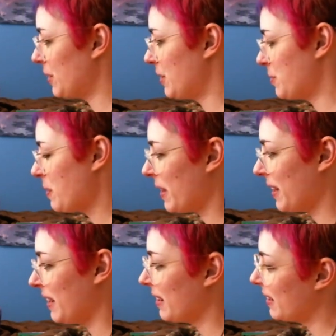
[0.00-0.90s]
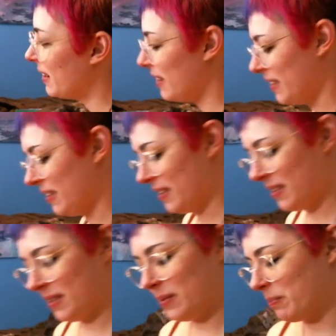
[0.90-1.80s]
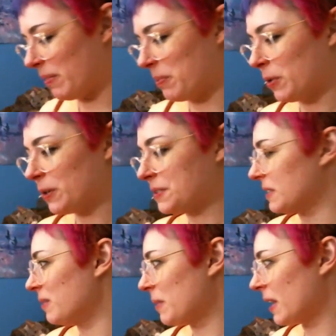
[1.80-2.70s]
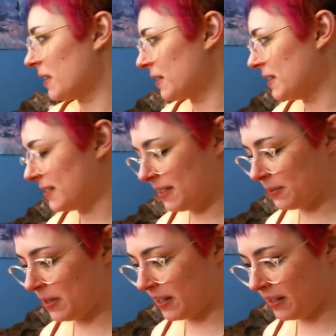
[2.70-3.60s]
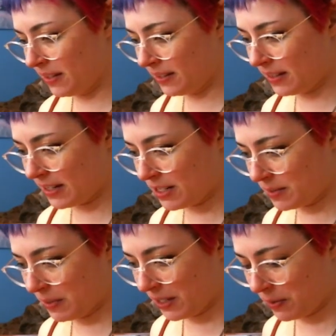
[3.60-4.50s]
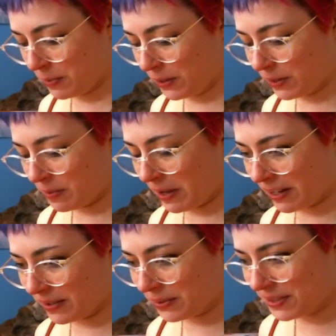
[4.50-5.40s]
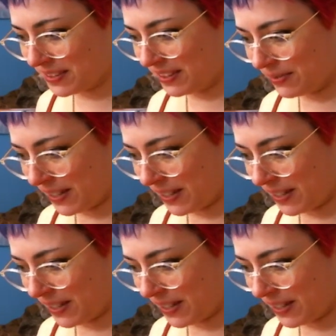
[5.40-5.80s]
my personal batteries as well, not just my computer battery. We'll see if it can